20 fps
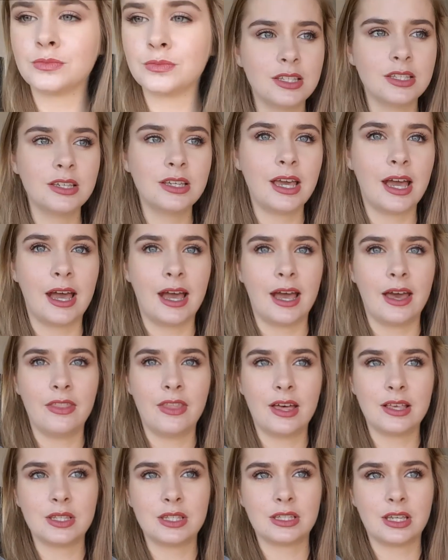So yeah, and
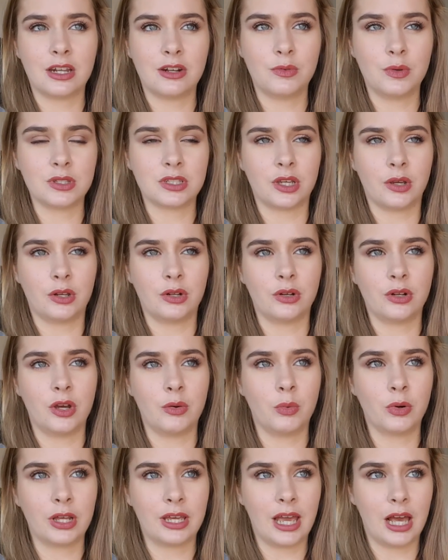that's kind of what's going on. I
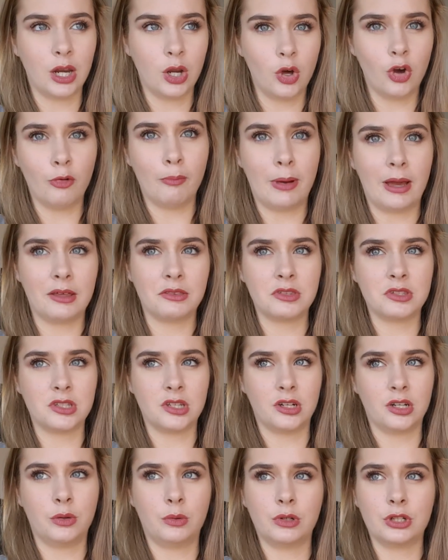want to get a lot of maths
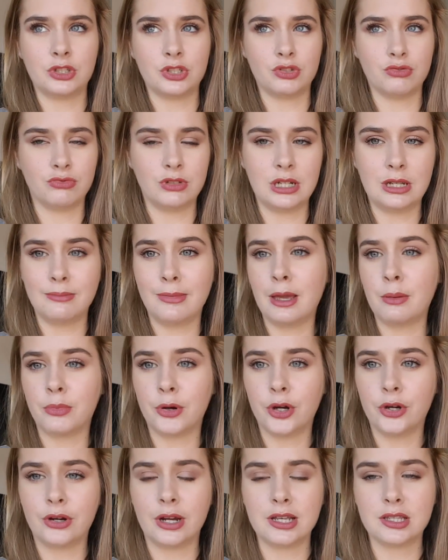done. I want to just really make
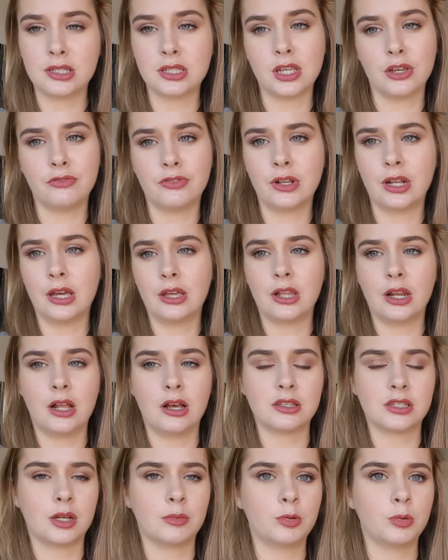progress, because I feel like the
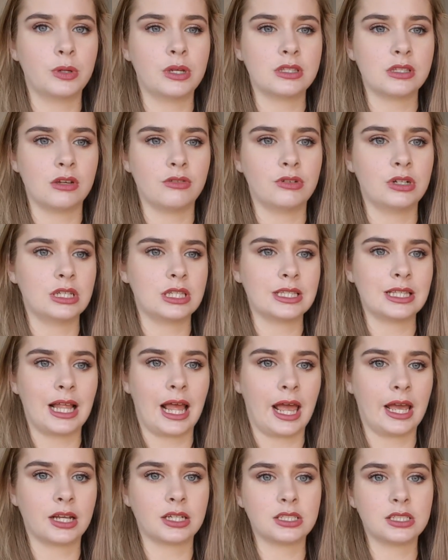last couple of weeks I really
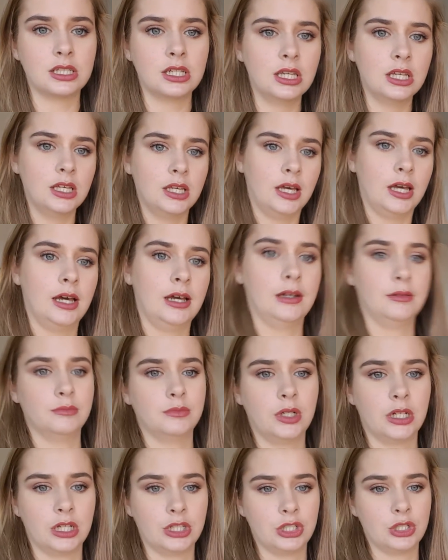slacked,
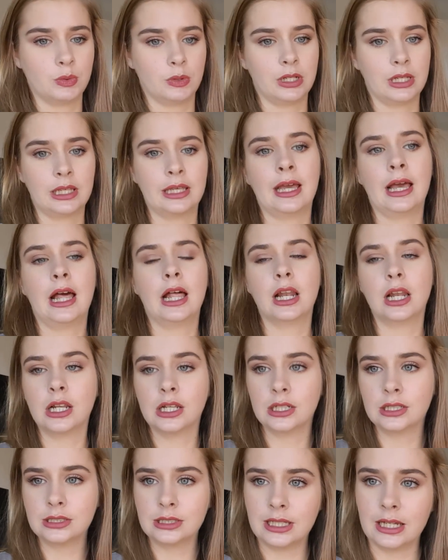and I just want to get
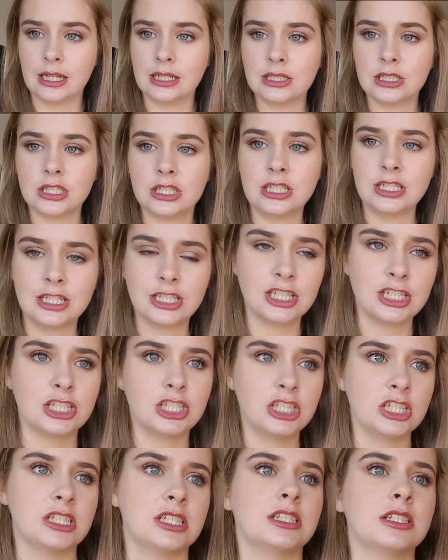it
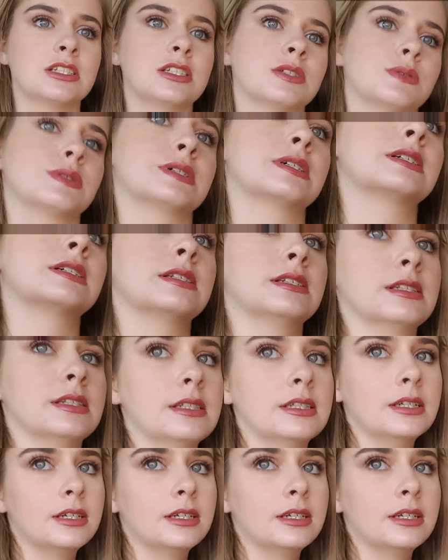done so I can